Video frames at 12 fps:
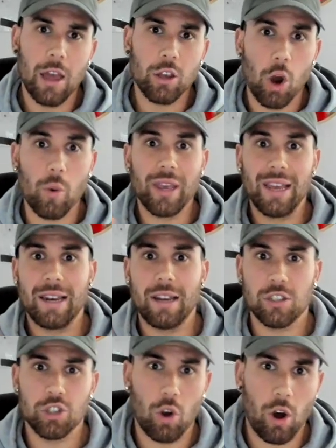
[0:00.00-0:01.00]
traveling in a
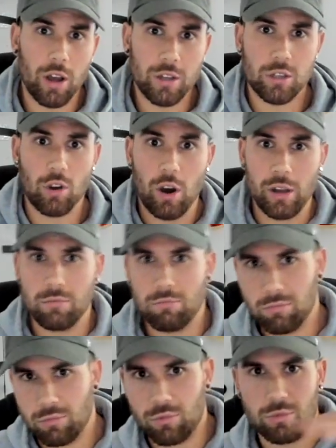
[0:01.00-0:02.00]
side
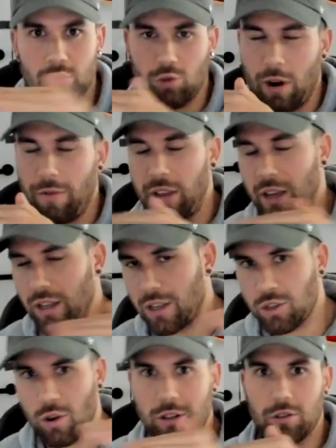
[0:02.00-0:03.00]

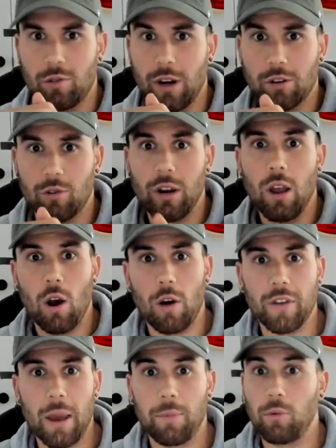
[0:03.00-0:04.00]
trajectory
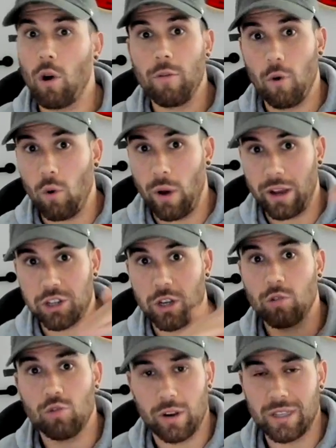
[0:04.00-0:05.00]
of capital growth, or actually
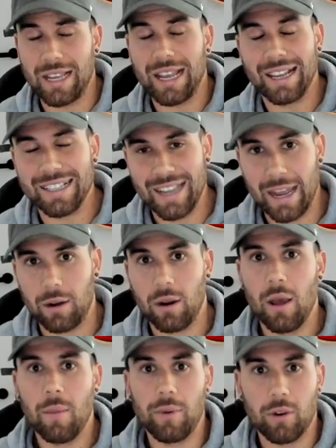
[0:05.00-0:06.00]
trending down
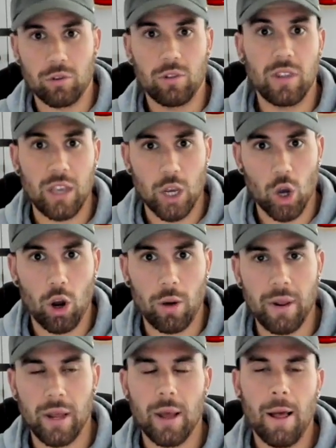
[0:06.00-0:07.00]
because of the
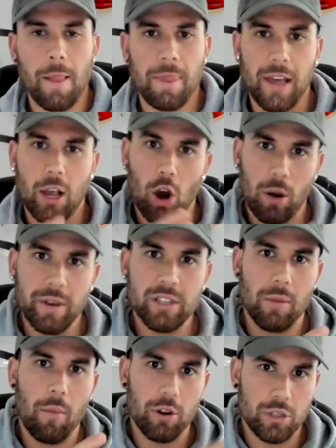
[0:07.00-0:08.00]
economy. The economy is
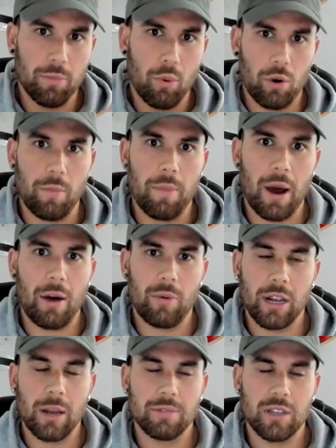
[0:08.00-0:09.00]
the most important part when
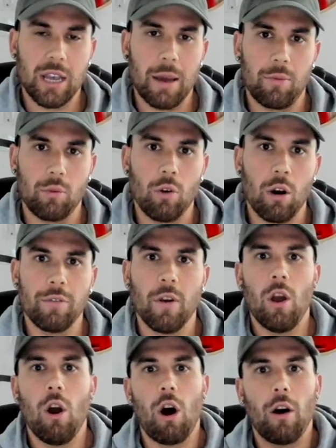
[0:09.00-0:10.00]
it comes to capital growth.
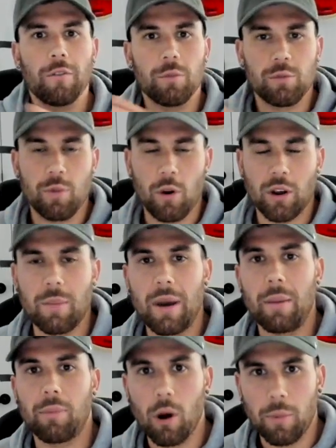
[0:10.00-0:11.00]
I've spoken
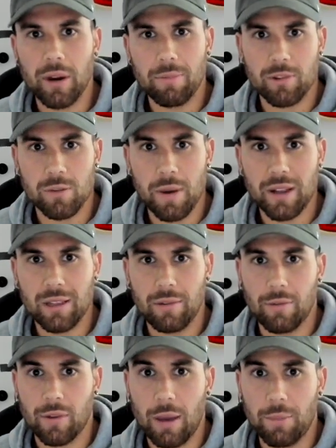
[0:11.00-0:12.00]
about a property
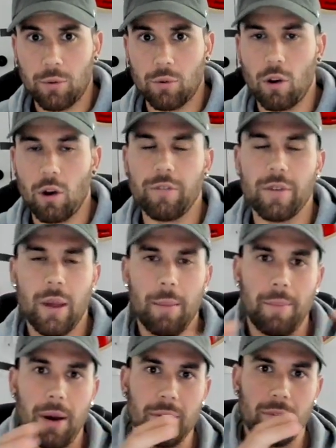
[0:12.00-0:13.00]
perspective of capital growth,
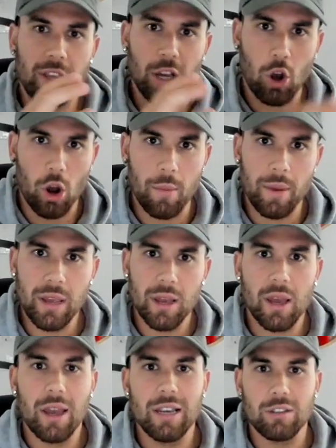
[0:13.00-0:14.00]
but the economy
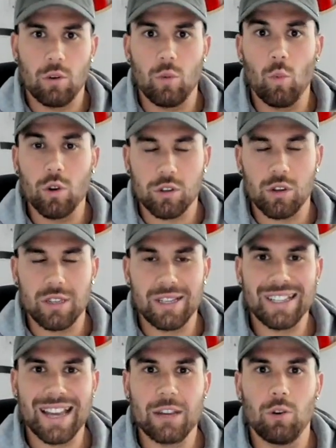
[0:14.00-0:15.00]
is what's going to
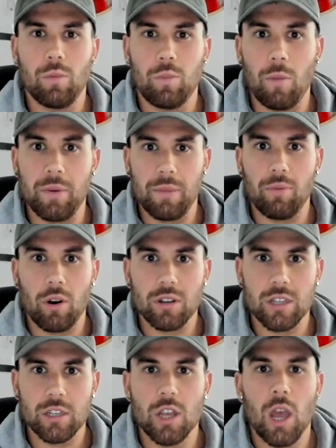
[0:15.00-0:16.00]
dictate your property
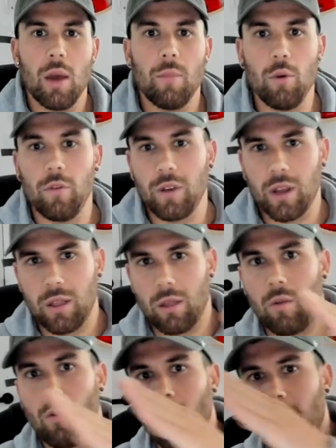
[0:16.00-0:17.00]
prices moving in
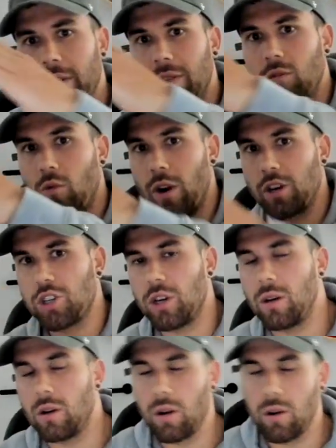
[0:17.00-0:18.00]
the right
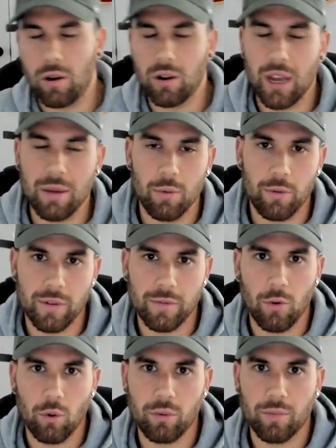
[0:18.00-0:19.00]
direction, okay, moving
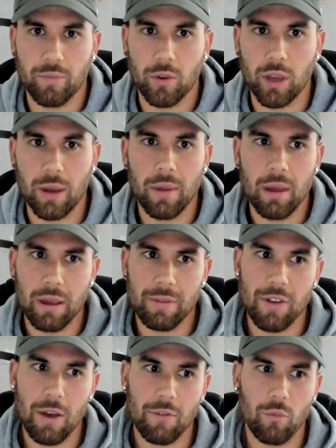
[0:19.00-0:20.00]
forward. Okay,
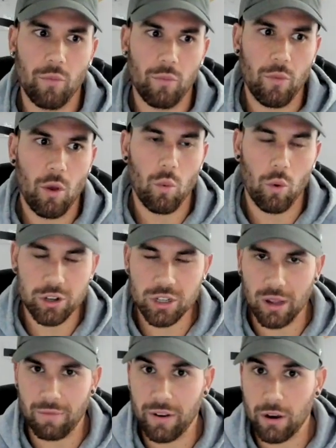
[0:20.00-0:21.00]
if you haven't watched
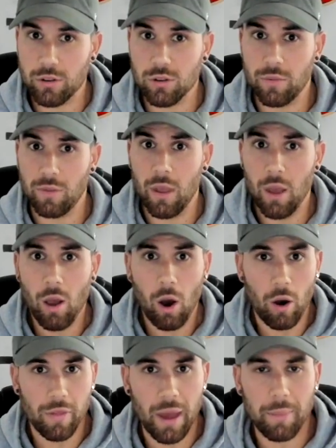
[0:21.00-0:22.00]
videos
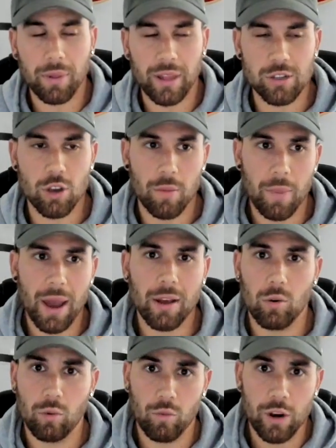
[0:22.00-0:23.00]
on that, please go back
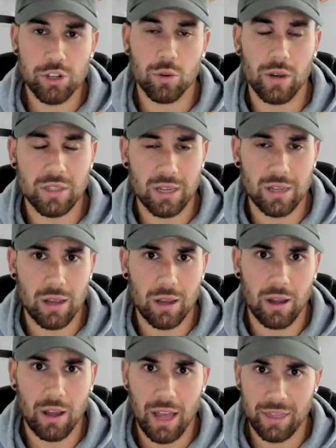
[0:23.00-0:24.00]
or reach to us
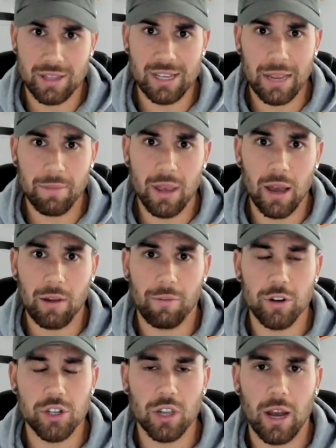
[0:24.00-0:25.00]
at the team here at
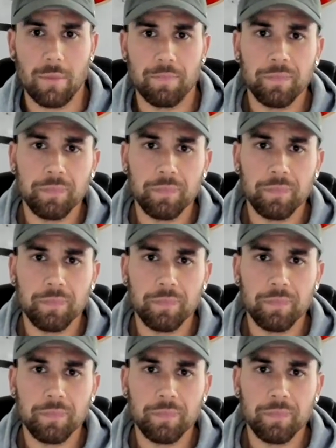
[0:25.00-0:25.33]
Fresh Start,